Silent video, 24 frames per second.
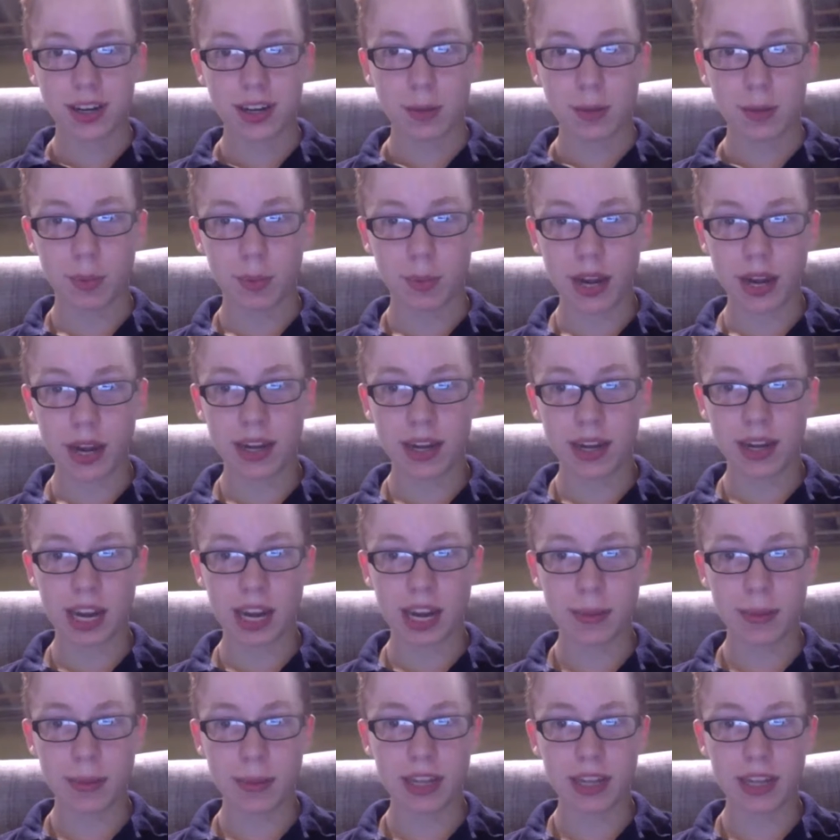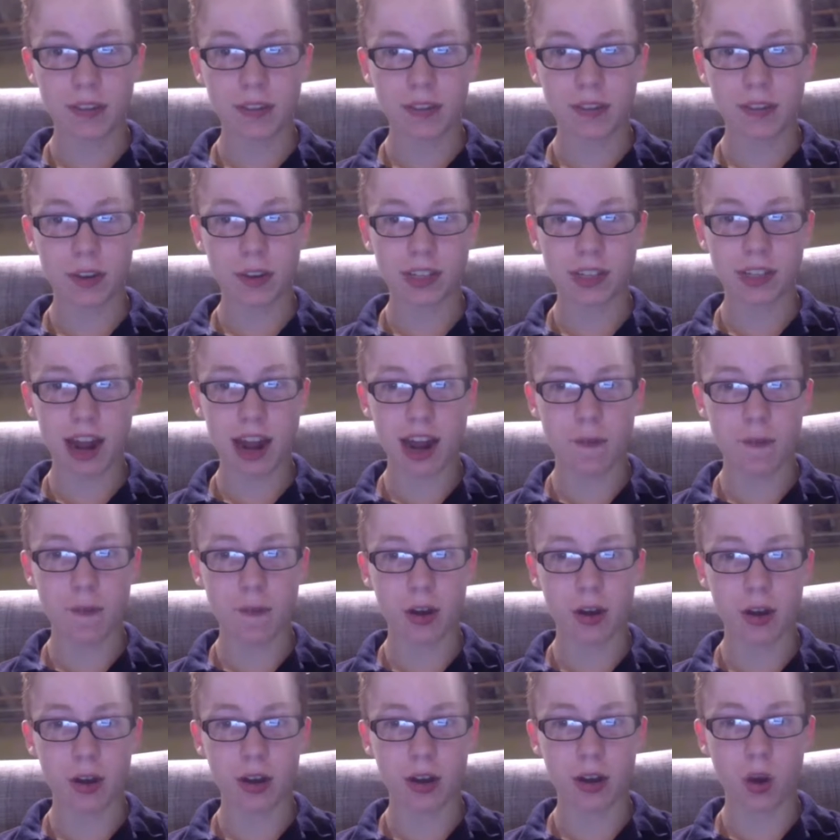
but it'd be like the first ever